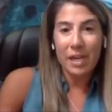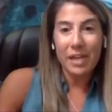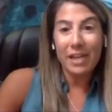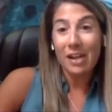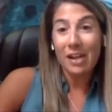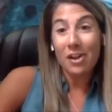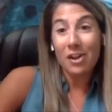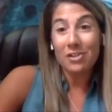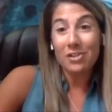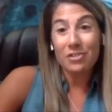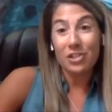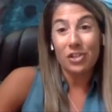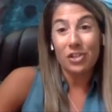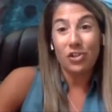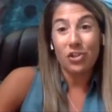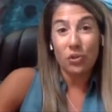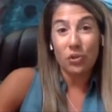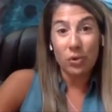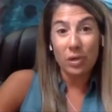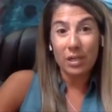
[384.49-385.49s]
And honestly, New
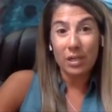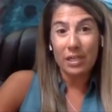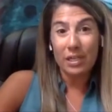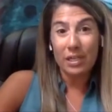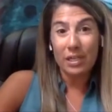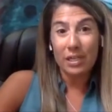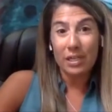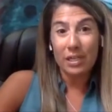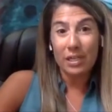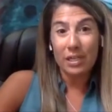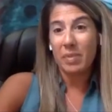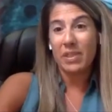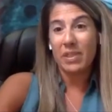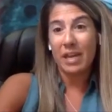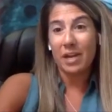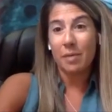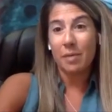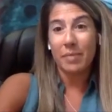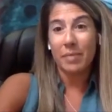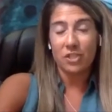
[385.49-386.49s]
York has gotten me
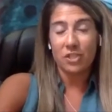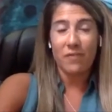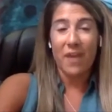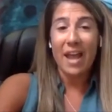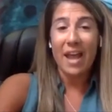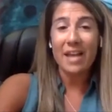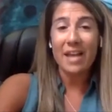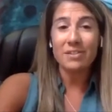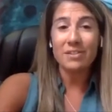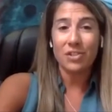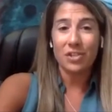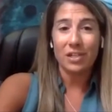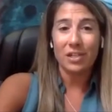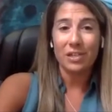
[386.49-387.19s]
there much faster.